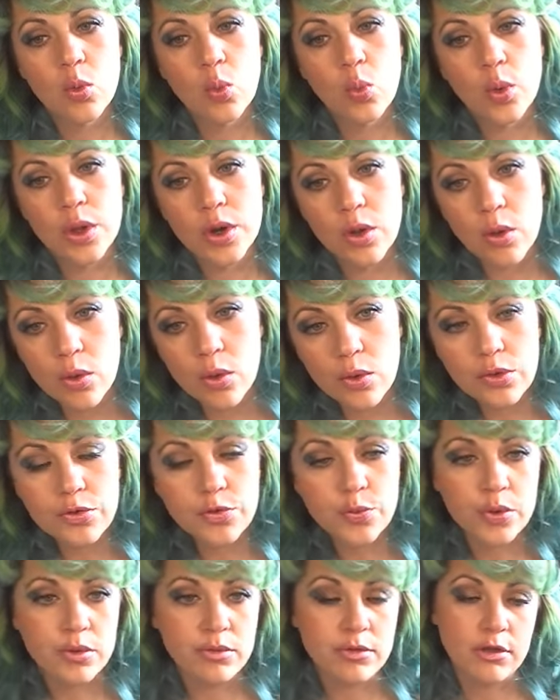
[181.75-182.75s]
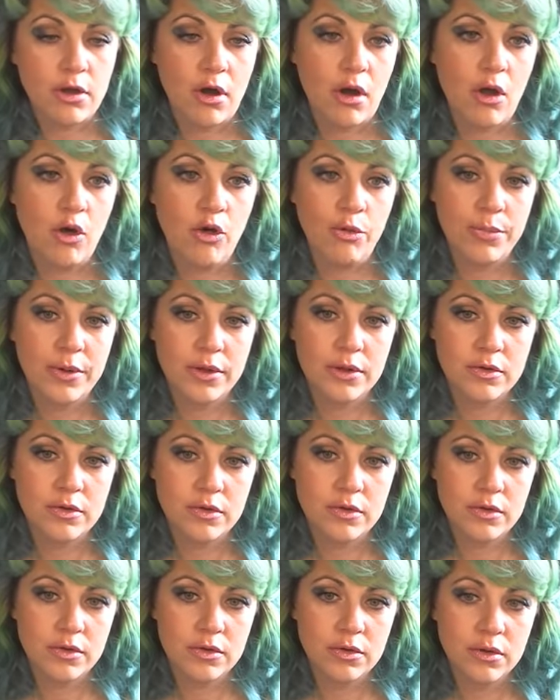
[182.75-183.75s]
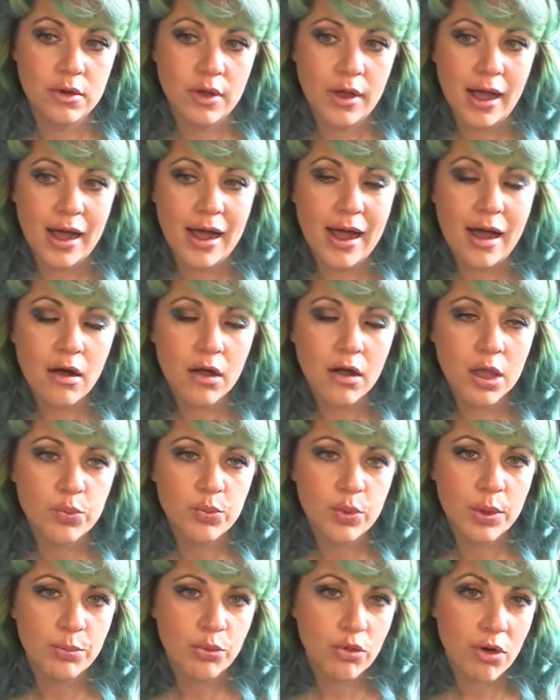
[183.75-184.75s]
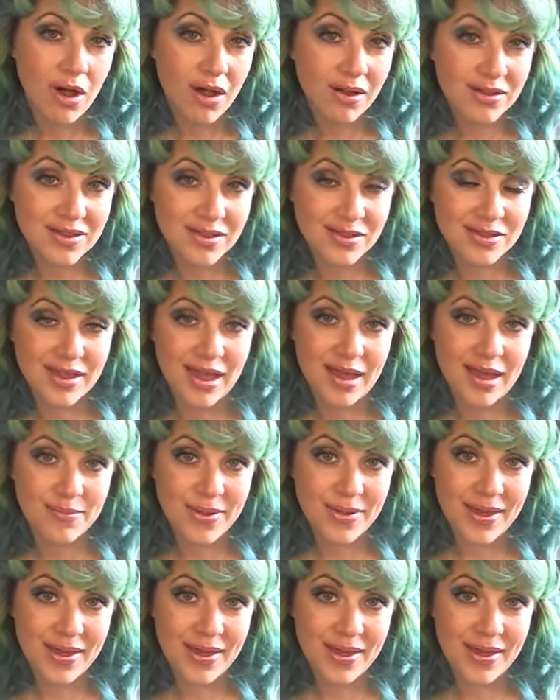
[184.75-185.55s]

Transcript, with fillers: When old wounds are opened, how can we process that